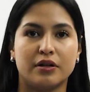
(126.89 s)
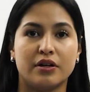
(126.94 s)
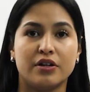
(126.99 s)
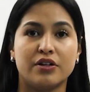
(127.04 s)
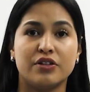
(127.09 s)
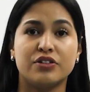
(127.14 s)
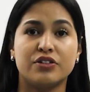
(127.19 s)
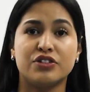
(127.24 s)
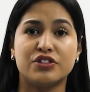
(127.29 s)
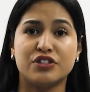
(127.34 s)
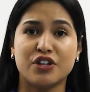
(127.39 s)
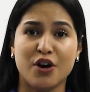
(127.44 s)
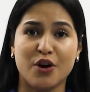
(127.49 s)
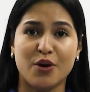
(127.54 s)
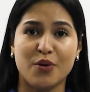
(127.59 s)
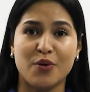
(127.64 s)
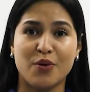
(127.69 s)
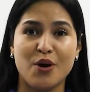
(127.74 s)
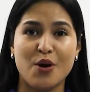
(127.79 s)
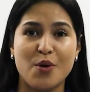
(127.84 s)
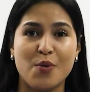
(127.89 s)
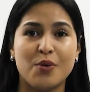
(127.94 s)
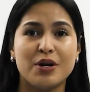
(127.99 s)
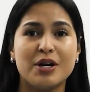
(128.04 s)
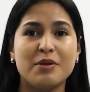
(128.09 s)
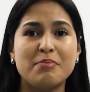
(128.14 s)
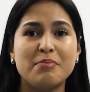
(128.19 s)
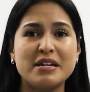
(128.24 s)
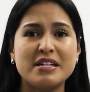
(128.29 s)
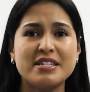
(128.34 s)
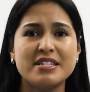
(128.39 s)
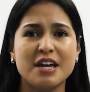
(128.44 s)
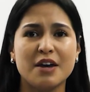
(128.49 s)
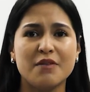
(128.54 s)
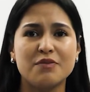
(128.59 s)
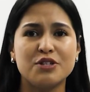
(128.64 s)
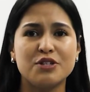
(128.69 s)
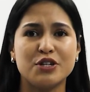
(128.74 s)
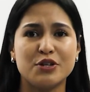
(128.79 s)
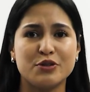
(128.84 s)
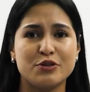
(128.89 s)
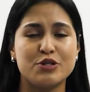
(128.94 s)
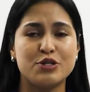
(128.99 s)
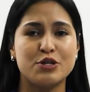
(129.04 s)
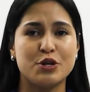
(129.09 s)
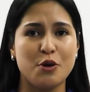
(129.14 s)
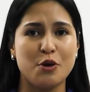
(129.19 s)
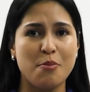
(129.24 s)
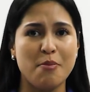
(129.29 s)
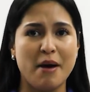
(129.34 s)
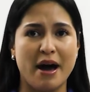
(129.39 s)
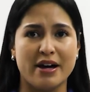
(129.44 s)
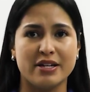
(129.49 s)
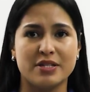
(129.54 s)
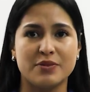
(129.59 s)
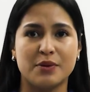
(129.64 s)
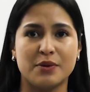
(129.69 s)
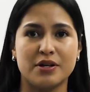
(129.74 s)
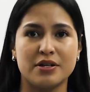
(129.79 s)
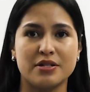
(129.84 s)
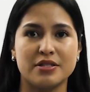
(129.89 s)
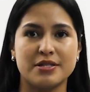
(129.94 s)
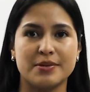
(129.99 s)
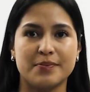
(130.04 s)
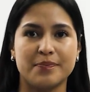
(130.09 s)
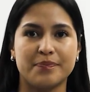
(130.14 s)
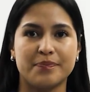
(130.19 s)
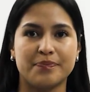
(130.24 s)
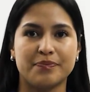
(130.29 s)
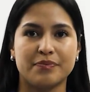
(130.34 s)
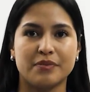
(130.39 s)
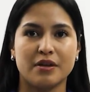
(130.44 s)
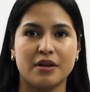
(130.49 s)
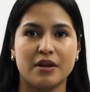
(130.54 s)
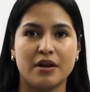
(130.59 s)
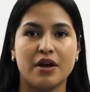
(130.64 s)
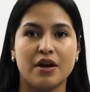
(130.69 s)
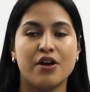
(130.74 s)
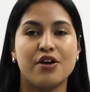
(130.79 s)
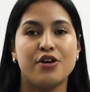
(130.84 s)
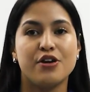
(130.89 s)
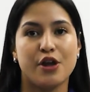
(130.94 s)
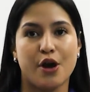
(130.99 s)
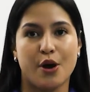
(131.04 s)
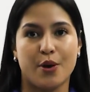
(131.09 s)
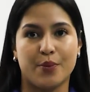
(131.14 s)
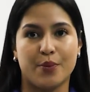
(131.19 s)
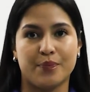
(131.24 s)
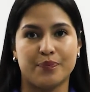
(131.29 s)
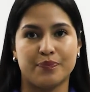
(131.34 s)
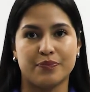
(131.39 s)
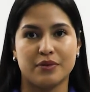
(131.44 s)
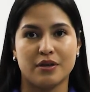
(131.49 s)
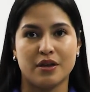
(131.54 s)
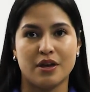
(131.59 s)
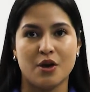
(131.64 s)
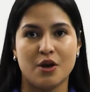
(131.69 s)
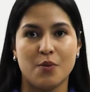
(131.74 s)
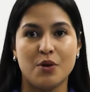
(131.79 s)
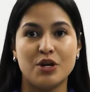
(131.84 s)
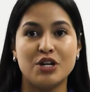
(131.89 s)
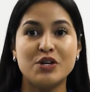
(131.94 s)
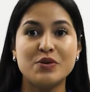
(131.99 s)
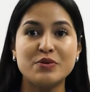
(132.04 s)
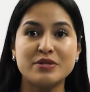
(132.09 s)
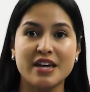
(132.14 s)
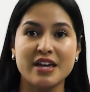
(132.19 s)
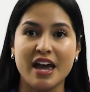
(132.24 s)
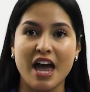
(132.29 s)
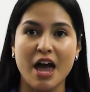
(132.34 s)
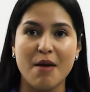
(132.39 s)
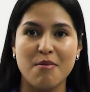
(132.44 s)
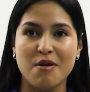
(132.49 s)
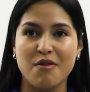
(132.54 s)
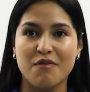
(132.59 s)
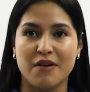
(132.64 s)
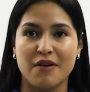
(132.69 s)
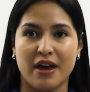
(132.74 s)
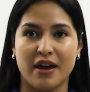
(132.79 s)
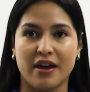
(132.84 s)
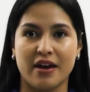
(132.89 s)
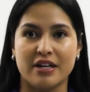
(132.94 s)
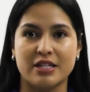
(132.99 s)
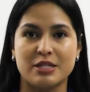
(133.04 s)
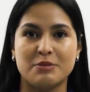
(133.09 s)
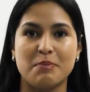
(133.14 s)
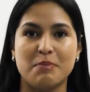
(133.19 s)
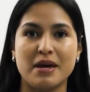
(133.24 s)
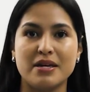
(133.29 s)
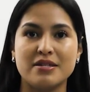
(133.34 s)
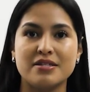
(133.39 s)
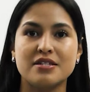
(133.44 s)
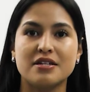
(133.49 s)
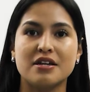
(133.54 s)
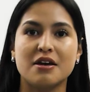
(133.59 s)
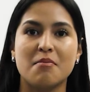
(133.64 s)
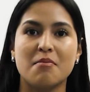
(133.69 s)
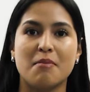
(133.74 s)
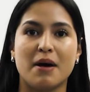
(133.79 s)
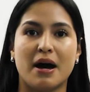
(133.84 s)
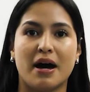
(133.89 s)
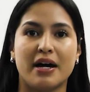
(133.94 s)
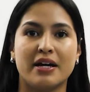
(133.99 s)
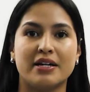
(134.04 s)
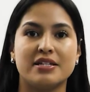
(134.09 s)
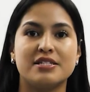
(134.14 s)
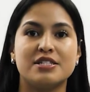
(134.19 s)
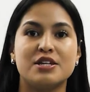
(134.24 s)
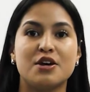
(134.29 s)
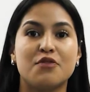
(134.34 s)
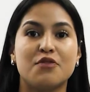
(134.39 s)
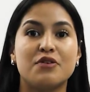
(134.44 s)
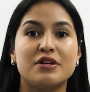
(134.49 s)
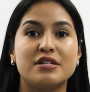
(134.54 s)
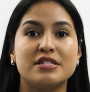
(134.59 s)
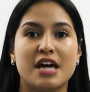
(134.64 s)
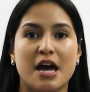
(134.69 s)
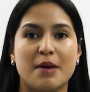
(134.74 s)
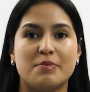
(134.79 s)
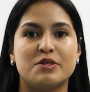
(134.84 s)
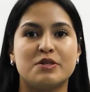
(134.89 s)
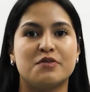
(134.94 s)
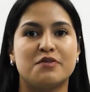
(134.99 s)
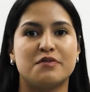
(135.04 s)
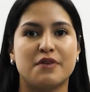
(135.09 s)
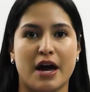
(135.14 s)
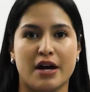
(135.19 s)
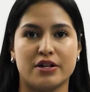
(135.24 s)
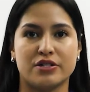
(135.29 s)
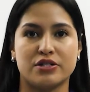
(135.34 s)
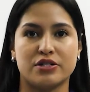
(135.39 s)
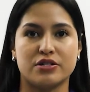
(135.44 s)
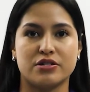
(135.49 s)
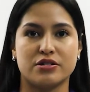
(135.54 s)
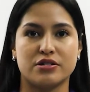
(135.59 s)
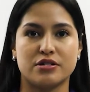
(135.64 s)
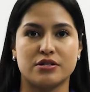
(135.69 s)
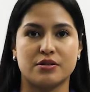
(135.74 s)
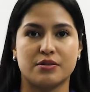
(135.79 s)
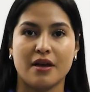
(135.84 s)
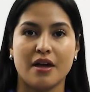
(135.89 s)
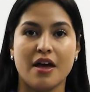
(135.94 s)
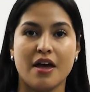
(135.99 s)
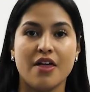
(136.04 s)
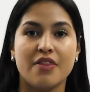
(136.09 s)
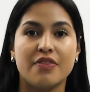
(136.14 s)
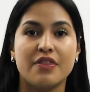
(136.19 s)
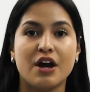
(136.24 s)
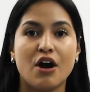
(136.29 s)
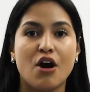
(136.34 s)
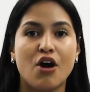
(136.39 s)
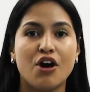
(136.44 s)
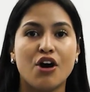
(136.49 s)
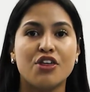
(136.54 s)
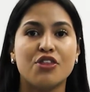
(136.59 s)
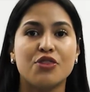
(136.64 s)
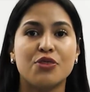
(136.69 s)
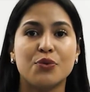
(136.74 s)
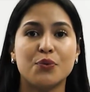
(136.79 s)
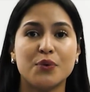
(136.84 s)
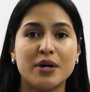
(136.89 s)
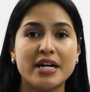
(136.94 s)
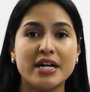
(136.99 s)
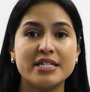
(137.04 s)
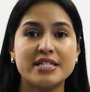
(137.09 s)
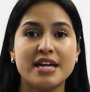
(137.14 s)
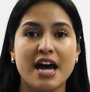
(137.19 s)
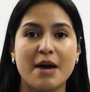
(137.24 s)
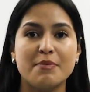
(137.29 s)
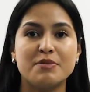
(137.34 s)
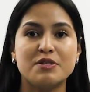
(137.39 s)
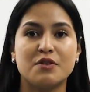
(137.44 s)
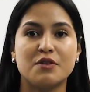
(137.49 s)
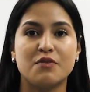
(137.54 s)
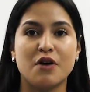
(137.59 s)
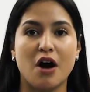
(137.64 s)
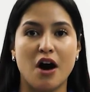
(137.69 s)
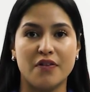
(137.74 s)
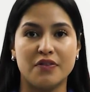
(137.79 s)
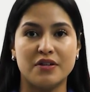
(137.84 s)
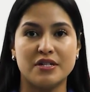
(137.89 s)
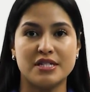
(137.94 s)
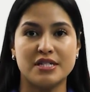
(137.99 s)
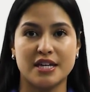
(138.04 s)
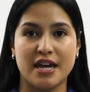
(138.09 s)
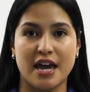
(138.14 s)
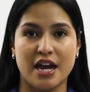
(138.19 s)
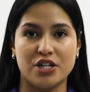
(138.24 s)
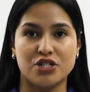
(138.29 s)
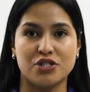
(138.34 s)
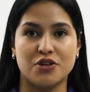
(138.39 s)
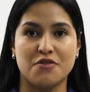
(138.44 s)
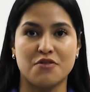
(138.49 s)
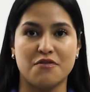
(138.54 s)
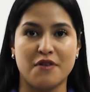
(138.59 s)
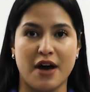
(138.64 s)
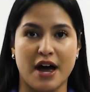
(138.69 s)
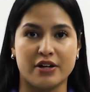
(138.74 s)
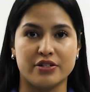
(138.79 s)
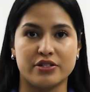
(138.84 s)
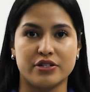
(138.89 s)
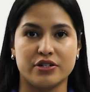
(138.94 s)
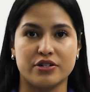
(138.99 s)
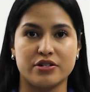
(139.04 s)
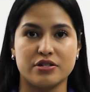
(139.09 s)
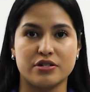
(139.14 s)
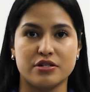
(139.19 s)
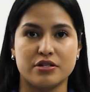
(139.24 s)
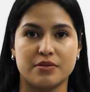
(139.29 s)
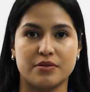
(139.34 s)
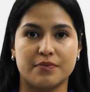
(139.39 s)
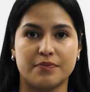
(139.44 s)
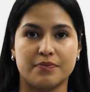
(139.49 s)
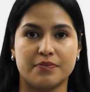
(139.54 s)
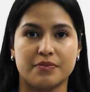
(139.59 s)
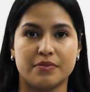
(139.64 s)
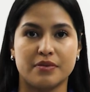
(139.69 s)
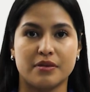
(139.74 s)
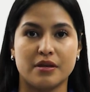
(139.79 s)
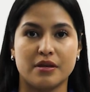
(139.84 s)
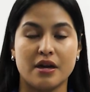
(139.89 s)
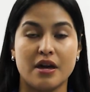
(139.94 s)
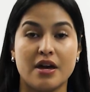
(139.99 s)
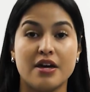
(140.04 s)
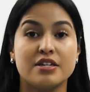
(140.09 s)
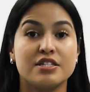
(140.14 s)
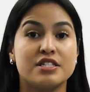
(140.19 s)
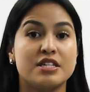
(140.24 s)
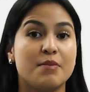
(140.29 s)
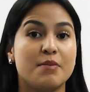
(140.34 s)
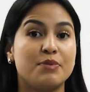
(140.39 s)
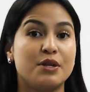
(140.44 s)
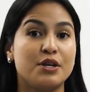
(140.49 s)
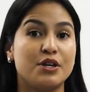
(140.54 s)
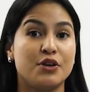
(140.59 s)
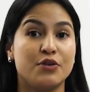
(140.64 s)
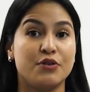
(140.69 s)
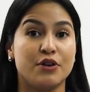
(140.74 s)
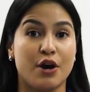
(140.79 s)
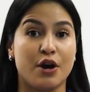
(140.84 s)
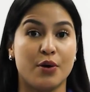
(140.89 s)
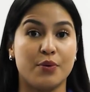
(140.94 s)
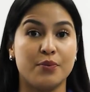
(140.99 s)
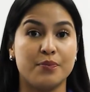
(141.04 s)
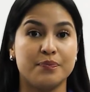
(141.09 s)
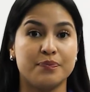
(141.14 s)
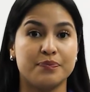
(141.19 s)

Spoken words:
So, would it be safe to use 2 passwords? No. When using MFA, it's best to combine different types of factors. There are 3 types of authentication factors. Something you know,